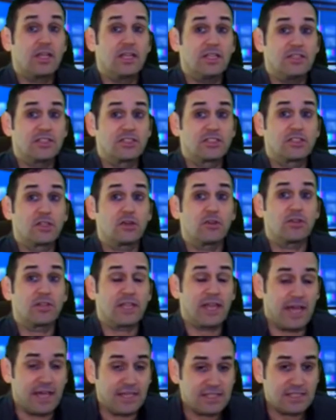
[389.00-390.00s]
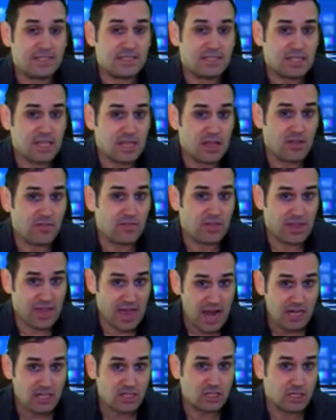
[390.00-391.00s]
in certain cases,
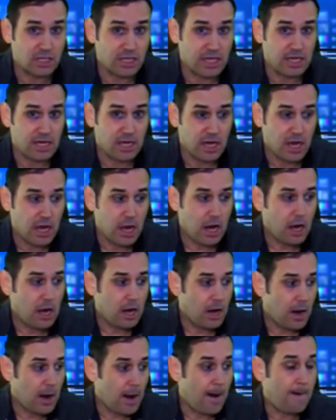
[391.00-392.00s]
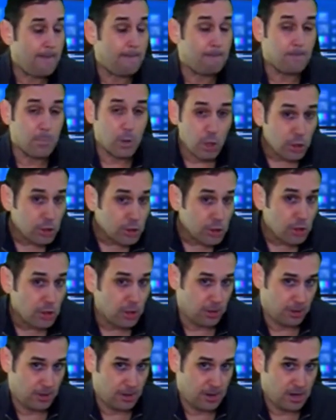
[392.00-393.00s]
they actually
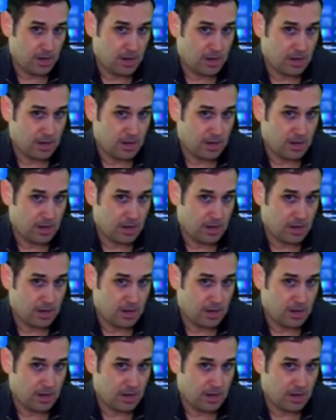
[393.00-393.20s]
murder